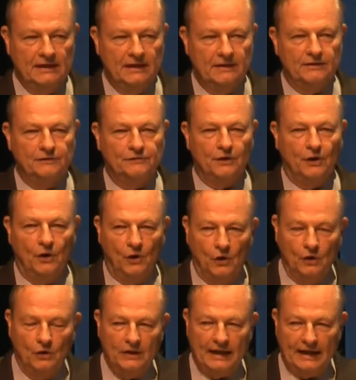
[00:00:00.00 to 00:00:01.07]
that the
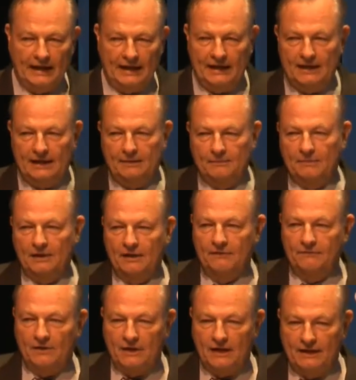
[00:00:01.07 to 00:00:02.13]
whole aim of
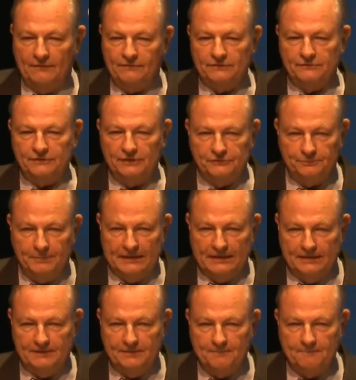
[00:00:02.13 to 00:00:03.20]
our efforts has
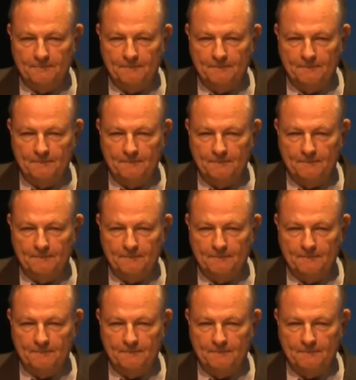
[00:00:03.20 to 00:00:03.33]
been